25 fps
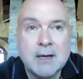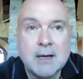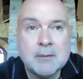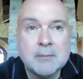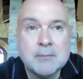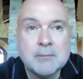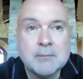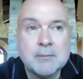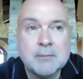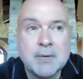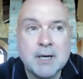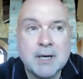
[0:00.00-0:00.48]

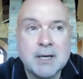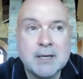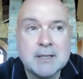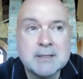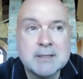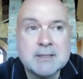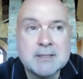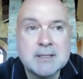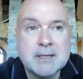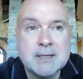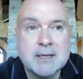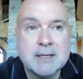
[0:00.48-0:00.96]

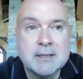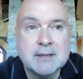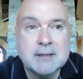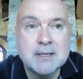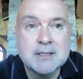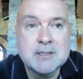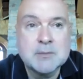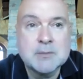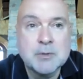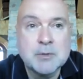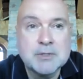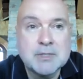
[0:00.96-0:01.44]
But in
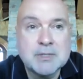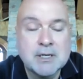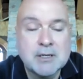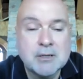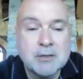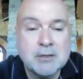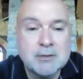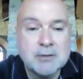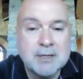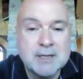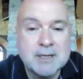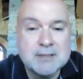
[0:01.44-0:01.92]
this
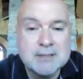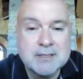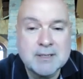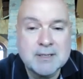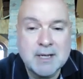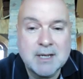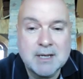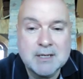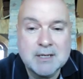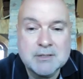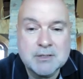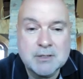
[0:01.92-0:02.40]
particular
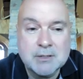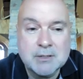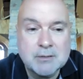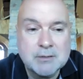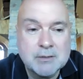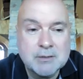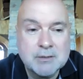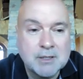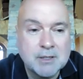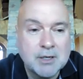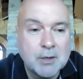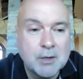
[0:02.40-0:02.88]
destination,
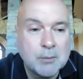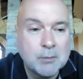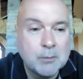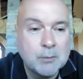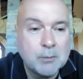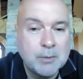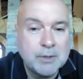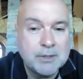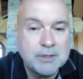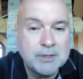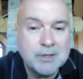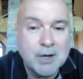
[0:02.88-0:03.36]

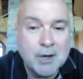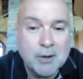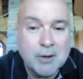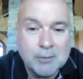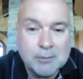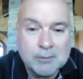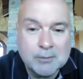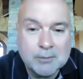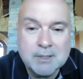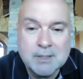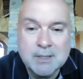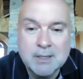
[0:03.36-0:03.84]
we
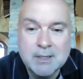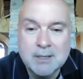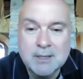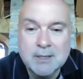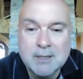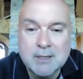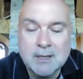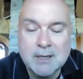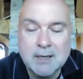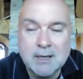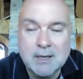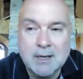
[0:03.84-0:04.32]
don't.
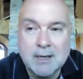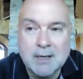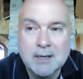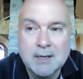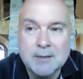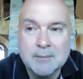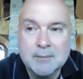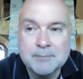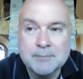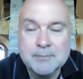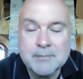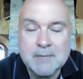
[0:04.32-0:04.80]

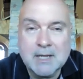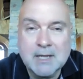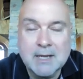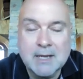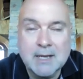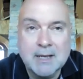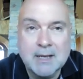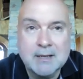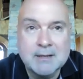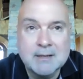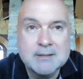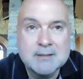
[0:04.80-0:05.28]

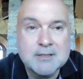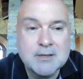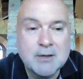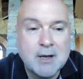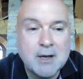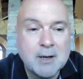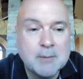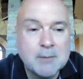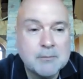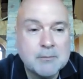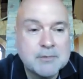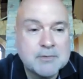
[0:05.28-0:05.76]
And so
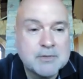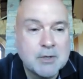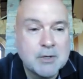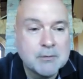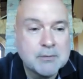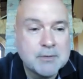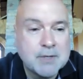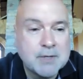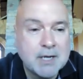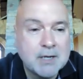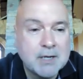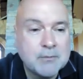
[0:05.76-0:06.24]
I'm so
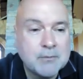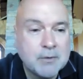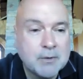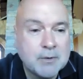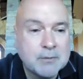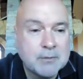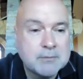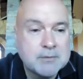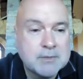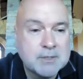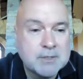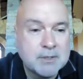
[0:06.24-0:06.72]

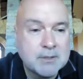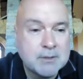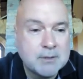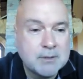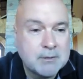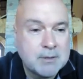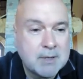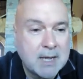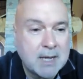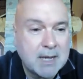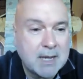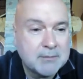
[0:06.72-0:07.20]
thankful
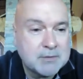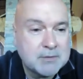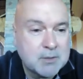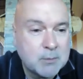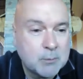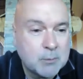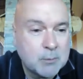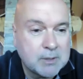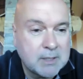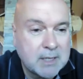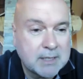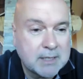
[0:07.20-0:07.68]
to have
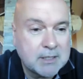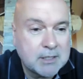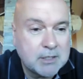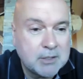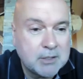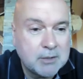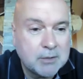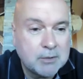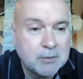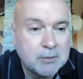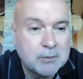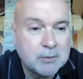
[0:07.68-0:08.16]
someone like
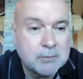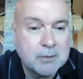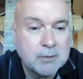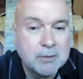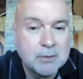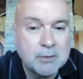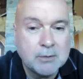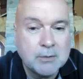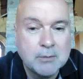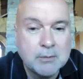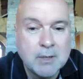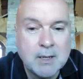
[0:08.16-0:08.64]
you
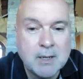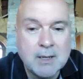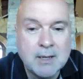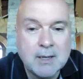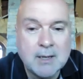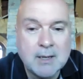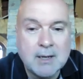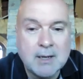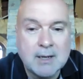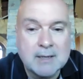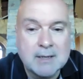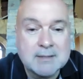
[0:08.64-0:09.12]
who
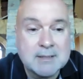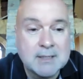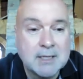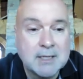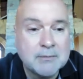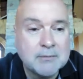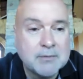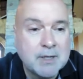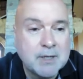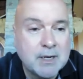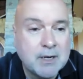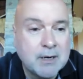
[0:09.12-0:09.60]
has
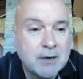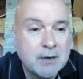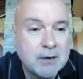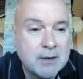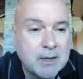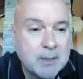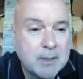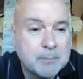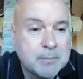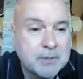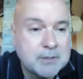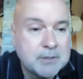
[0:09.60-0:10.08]
lived there
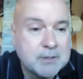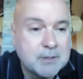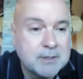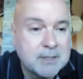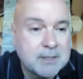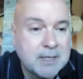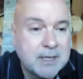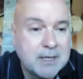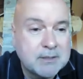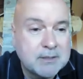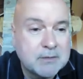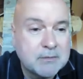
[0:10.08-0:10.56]
up until
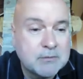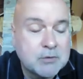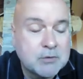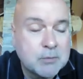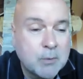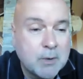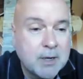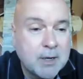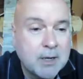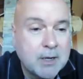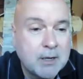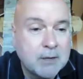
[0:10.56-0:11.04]
the age of
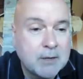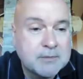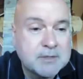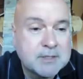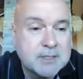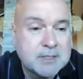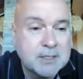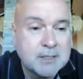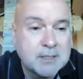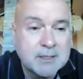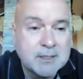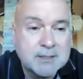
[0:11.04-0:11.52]
12,
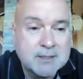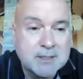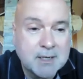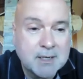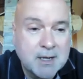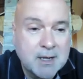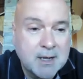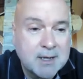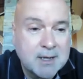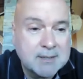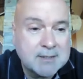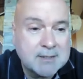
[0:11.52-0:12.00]
still is in
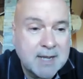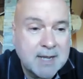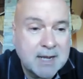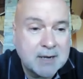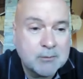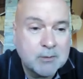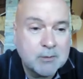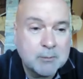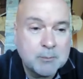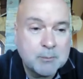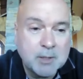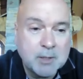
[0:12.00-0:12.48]
contact
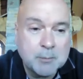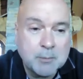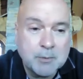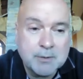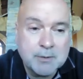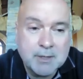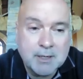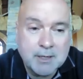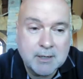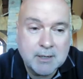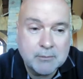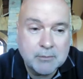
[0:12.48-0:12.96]
with people
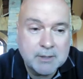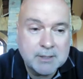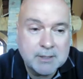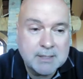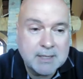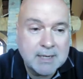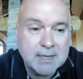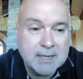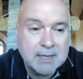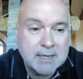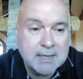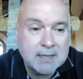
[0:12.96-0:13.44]
there every
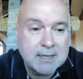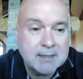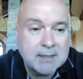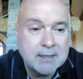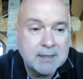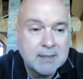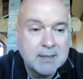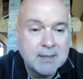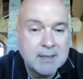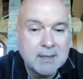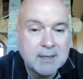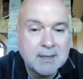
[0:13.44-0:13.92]
day.
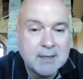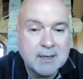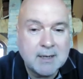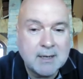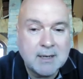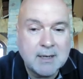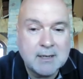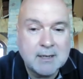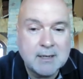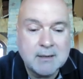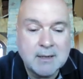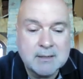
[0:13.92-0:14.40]

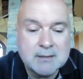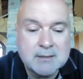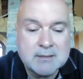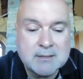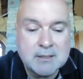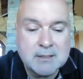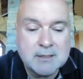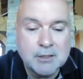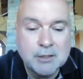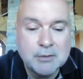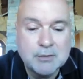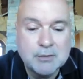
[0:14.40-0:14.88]
I
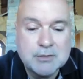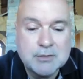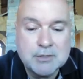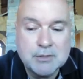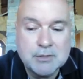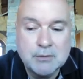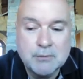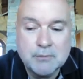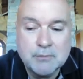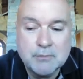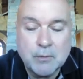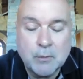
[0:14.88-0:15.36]
salute
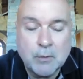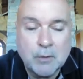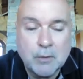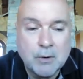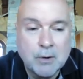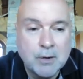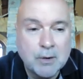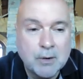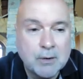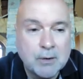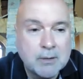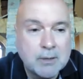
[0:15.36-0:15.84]
you
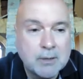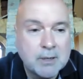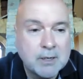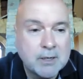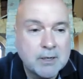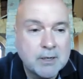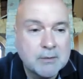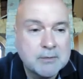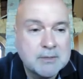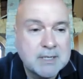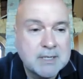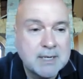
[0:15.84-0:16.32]
for,
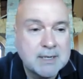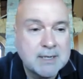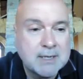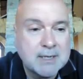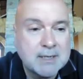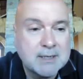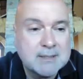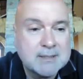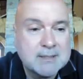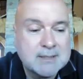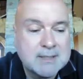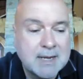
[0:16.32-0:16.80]
taking
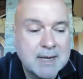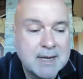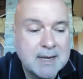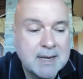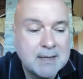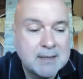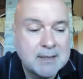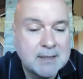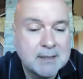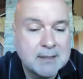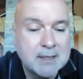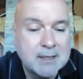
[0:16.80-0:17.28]
a
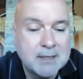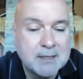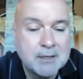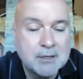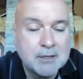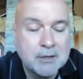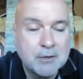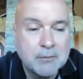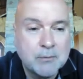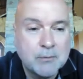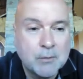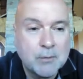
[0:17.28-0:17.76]
stand and getting
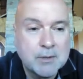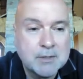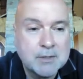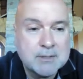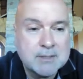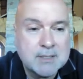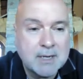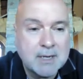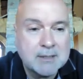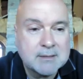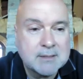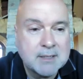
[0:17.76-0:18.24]
your voice
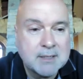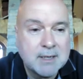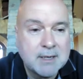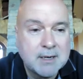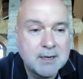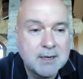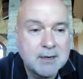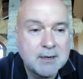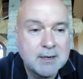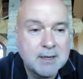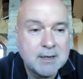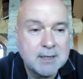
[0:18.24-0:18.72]
out
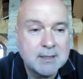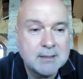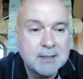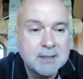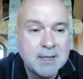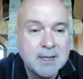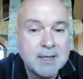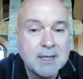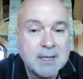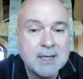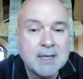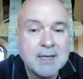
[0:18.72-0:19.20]
there. And
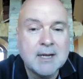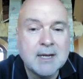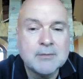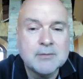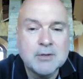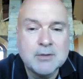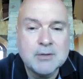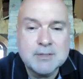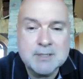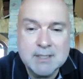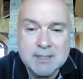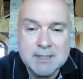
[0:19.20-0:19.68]
if
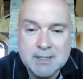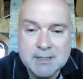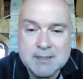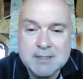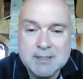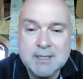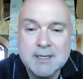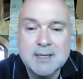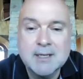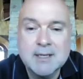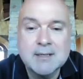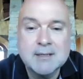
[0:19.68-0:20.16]
there's
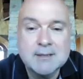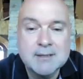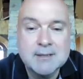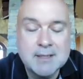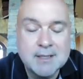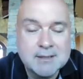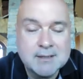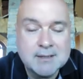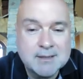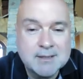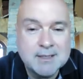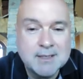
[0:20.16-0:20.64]
anything
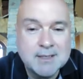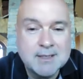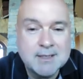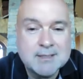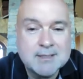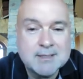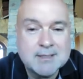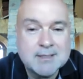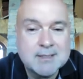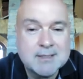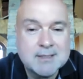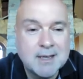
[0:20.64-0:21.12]
that
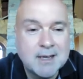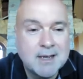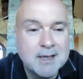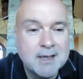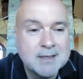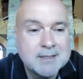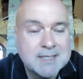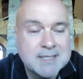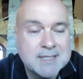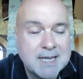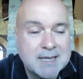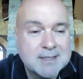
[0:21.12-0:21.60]
this
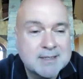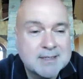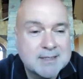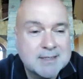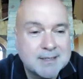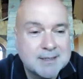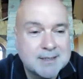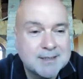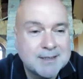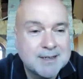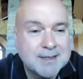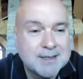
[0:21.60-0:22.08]

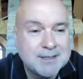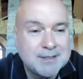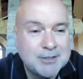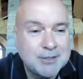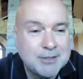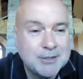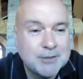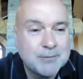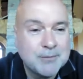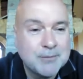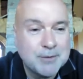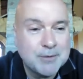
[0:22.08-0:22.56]
Texan can
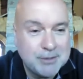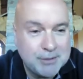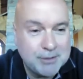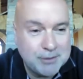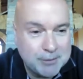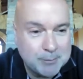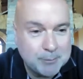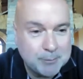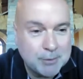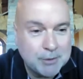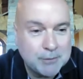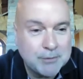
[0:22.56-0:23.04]
do for
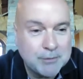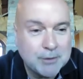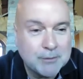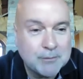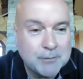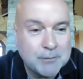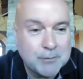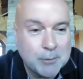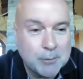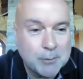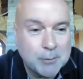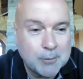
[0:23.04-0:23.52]
you moving
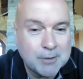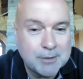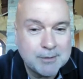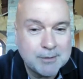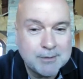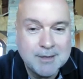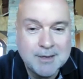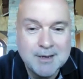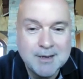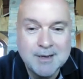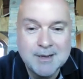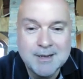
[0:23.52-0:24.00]
forward,
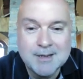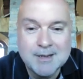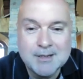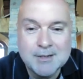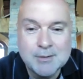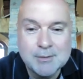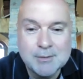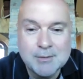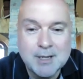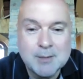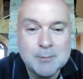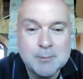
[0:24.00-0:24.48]

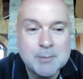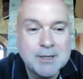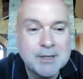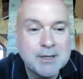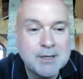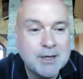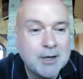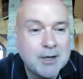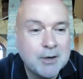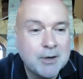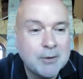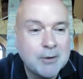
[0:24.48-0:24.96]
you let me
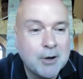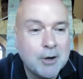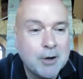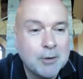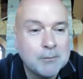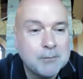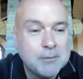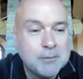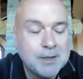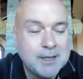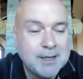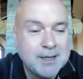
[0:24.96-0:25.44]
know.
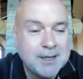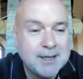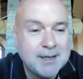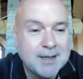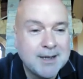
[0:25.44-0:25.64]
Hopefully,